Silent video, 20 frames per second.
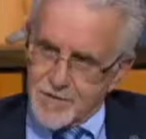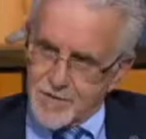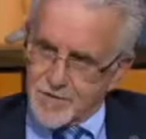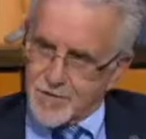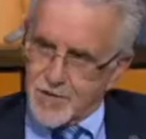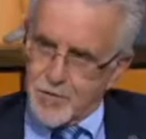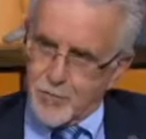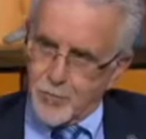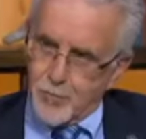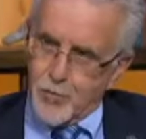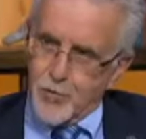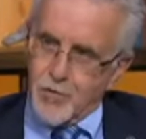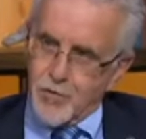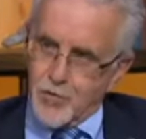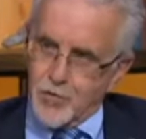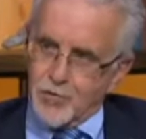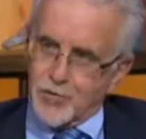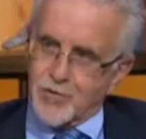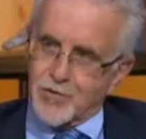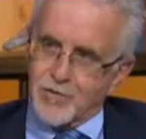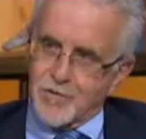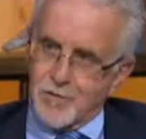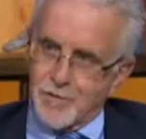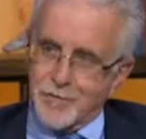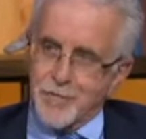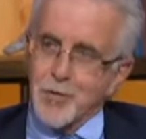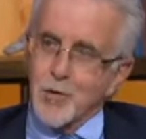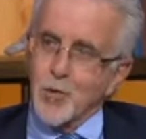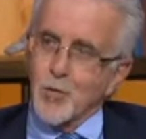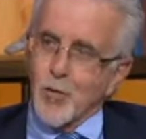this going to produce
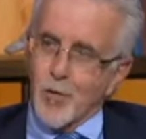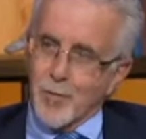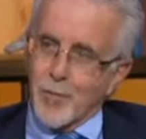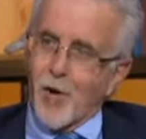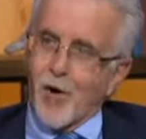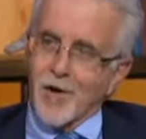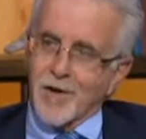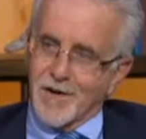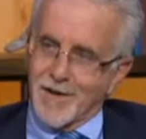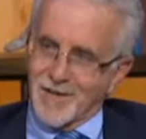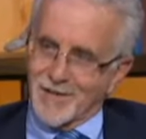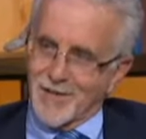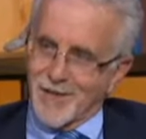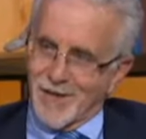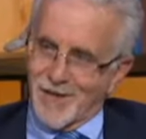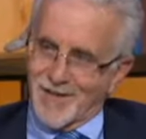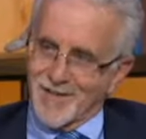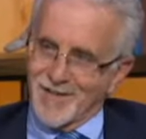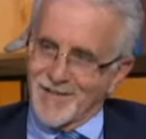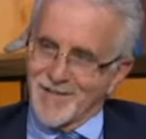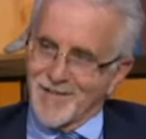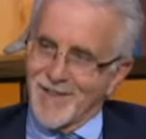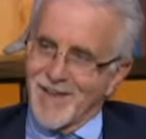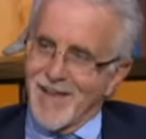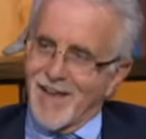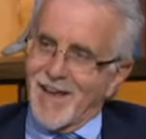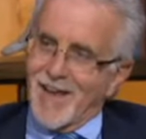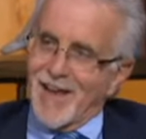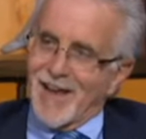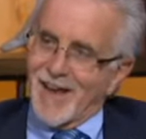fewer parking tickets?
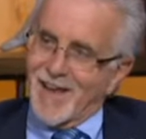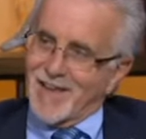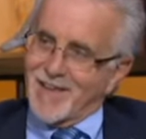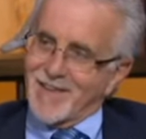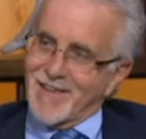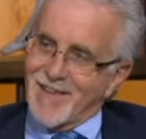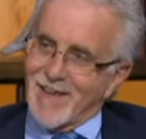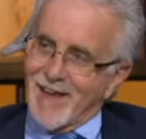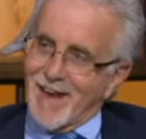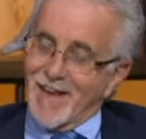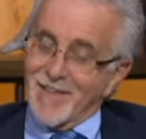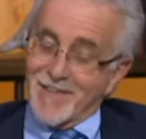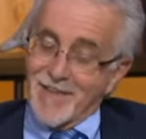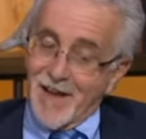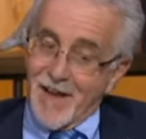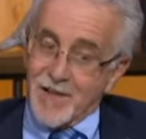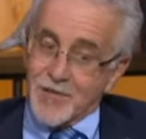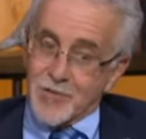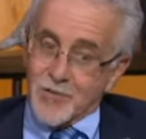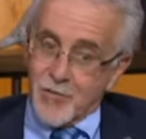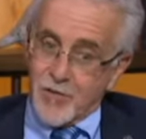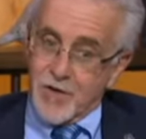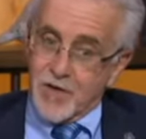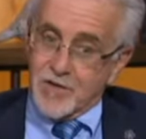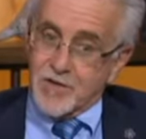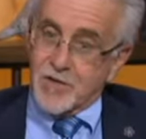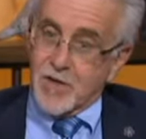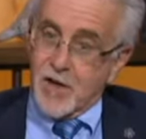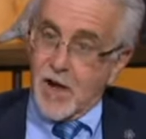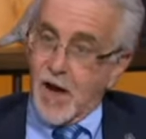Exactly. And, and the answer
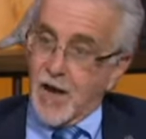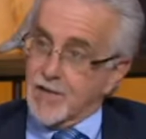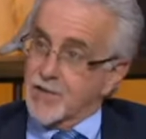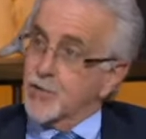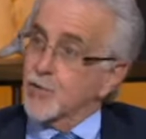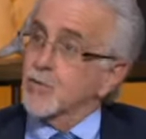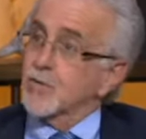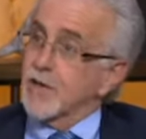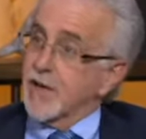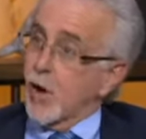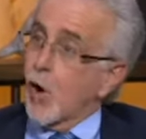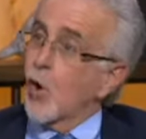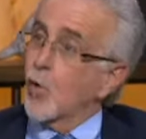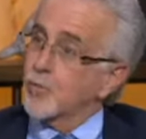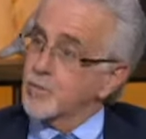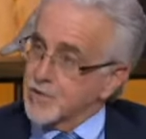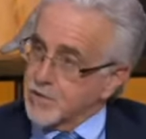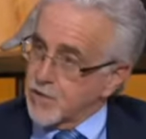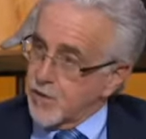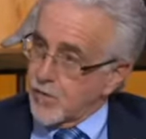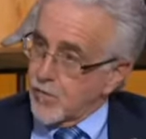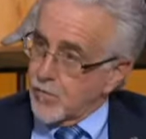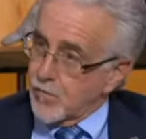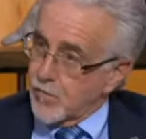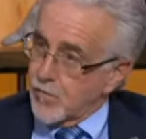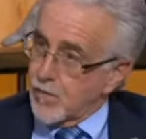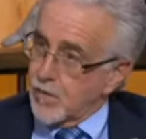is, I certainly hope so.